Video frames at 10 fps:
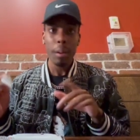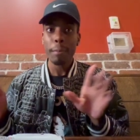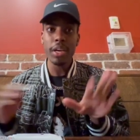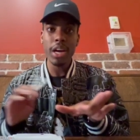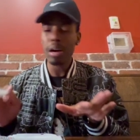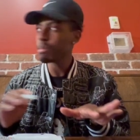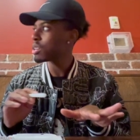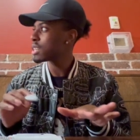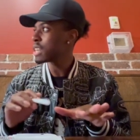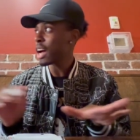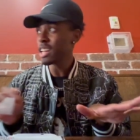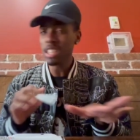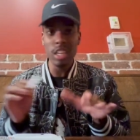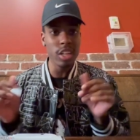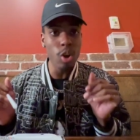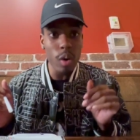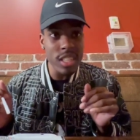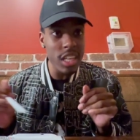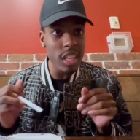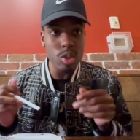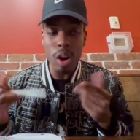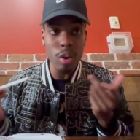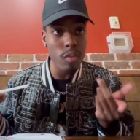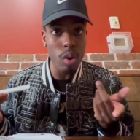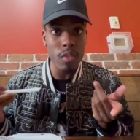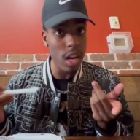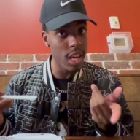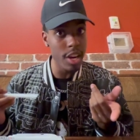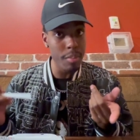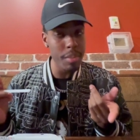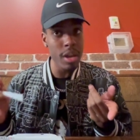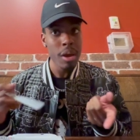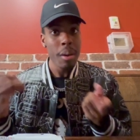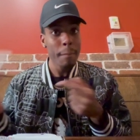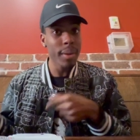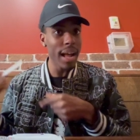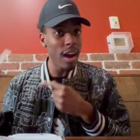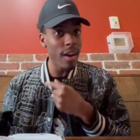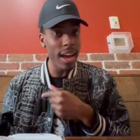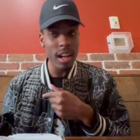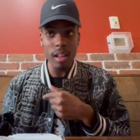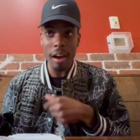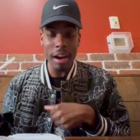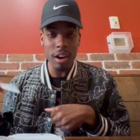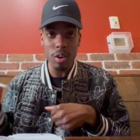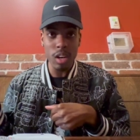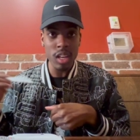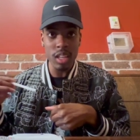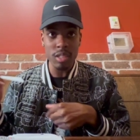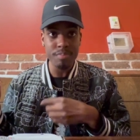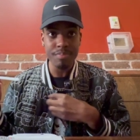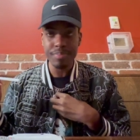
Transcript: but yeah, I'm gonna, y'all, there's a little noise in here, so I don't even know if y'all can hear me, but I'll, I'll, um,